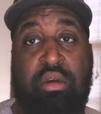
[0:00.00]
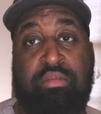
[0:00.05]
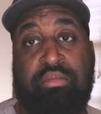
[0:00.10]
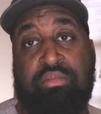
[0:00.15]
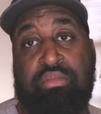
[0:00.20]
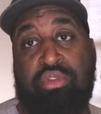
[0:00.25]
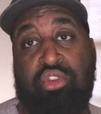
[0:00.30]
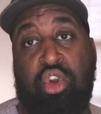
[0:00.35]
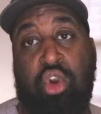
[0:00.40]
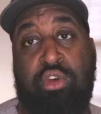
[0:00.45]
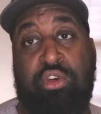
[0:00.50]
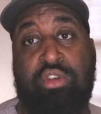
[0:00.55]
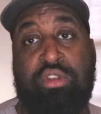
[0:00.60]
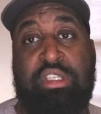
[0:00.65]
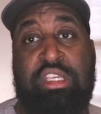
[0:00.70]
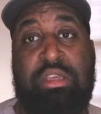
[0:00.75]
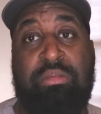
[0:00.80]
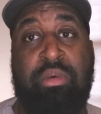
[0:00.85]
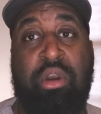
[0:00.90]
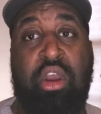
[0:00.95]
Toro
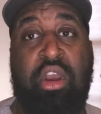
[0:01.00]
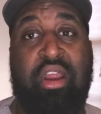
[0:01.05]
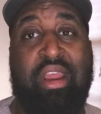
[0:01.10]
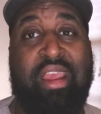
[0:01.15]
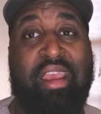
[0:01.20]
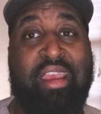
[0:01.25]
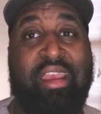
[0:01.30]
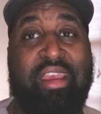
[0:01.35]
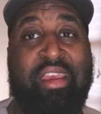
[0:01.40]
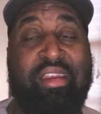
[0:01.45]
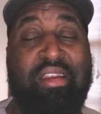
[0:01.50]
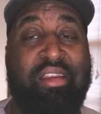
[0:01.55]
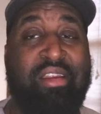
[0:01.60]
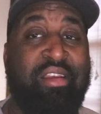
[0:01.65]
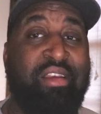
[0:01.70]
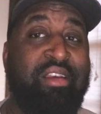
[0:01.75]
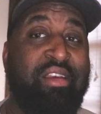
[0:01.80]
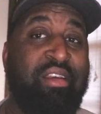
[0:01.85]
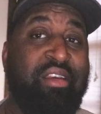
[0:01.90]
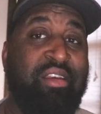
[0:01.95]
T-bar and
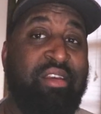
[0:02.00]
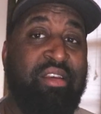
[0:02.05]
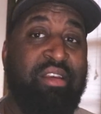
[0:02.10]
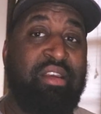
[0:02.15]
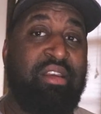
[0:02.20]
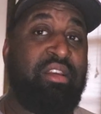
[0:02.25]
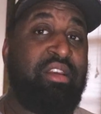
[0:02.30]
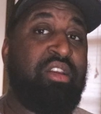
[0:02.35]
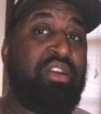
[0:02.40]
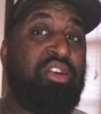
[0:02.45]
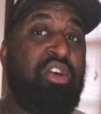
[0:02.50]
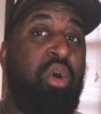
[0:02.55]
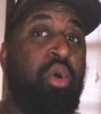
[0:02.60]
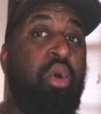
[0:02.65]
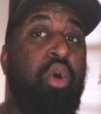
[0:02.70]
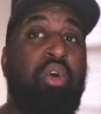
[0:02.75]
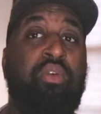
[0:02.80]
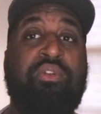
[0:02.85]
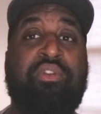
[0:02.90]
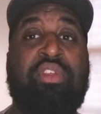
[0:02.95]
go
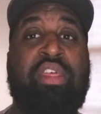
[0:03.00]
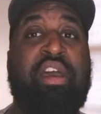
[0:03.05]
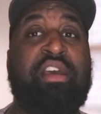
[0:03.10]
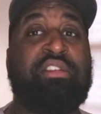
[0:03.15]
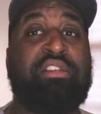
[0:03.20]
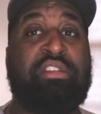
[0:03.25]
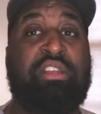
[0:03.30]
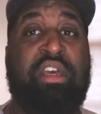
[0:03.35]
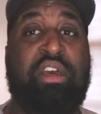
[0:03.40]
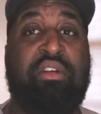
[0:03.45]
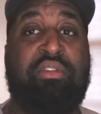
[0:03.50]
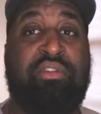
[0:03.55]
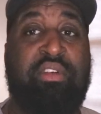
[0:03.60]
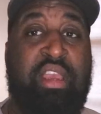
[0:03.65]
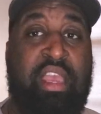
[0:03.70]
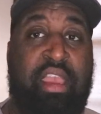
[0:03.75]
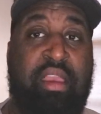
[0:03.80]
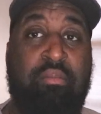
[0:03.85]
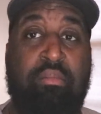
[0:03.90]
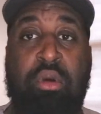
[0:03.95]
over that stuff
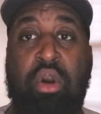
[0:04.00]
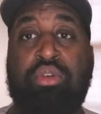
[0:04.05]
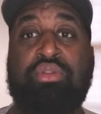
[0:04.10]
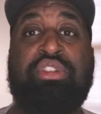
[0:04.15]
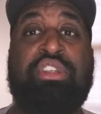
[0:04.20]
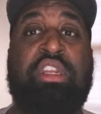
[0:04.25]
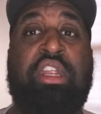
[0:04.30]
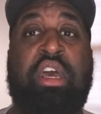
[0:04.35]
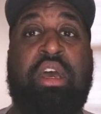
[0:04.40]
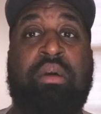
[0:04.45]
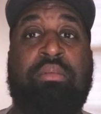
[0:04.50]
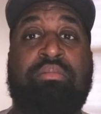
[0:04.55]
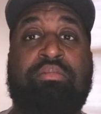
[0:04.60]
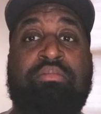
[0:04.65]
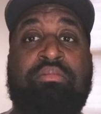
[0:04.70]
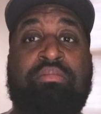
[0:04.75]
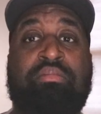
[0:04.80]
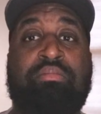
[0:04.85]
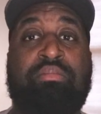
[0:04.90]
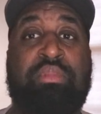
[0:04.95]
and mulch it up,
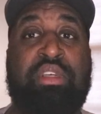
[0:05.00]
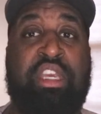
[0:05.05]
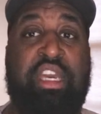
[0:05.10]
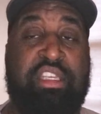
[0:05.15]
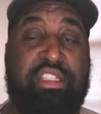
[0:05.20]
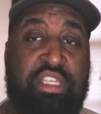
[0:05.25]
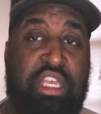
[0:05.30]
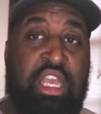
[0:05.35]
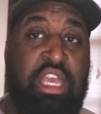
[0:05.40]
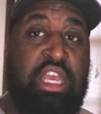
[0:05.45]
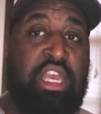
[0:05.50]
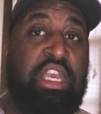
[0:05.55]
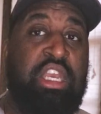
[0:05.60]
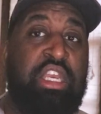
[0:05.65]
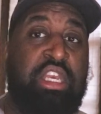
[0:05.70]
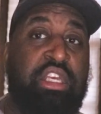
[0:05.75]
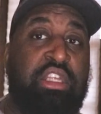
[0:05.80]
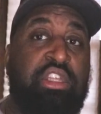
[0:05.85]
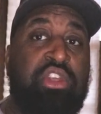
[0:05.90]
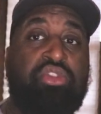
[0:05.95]
because
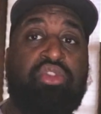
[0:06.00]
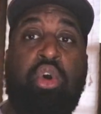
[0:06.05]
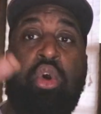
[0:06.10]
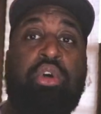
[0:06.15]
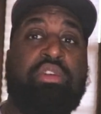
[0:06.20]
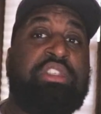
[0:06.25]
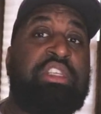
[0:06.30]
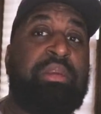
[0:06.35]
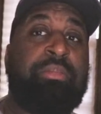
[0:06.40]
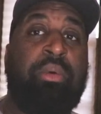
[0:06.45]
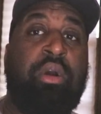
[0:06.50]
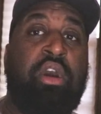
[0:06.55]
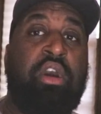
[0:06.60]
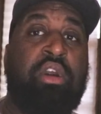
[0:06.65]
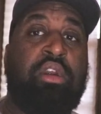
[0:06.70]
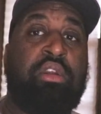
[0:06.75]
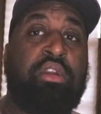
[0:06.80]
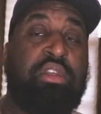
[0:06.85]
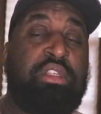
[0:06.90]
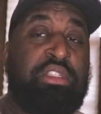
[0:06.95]
the Toro T-bar
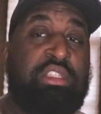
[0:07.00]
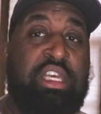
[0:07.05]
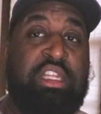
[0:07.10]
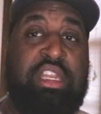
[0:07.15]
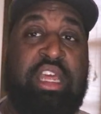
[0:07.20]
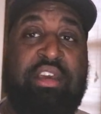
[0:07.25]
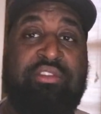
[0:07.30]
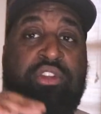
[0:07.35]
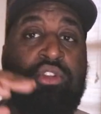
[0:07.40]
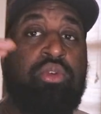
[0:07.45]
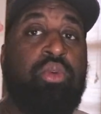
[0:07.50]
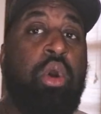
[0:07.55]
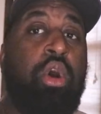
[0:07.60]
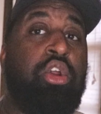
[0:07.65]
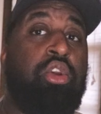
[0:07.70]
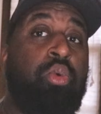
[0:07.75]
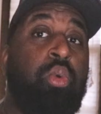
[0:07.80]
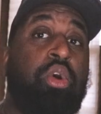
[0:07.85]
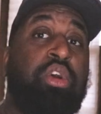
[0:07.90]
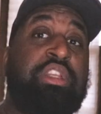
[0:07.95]
doesn't have to do all the
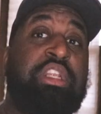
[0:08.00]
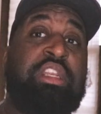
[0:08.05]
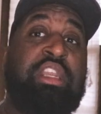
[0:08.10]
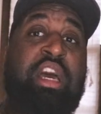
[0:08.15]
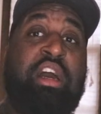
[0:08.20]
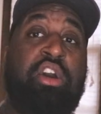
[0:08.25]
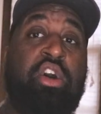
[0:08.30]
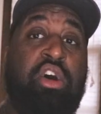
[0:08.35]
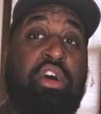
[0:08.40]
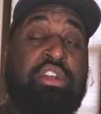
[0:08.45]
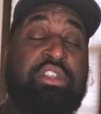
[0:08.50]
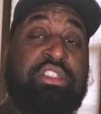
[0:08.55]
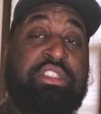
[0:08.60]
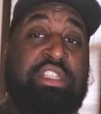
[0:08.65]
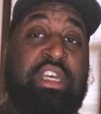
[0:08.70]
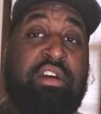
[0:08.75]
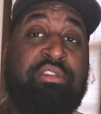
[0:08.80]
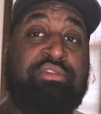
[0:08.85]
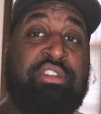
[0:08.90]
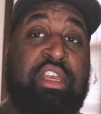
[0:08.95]
work to knock all the
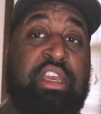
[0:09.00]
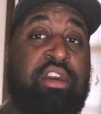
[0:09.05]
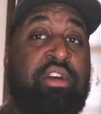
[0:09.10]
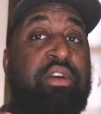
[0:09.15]
stuff down.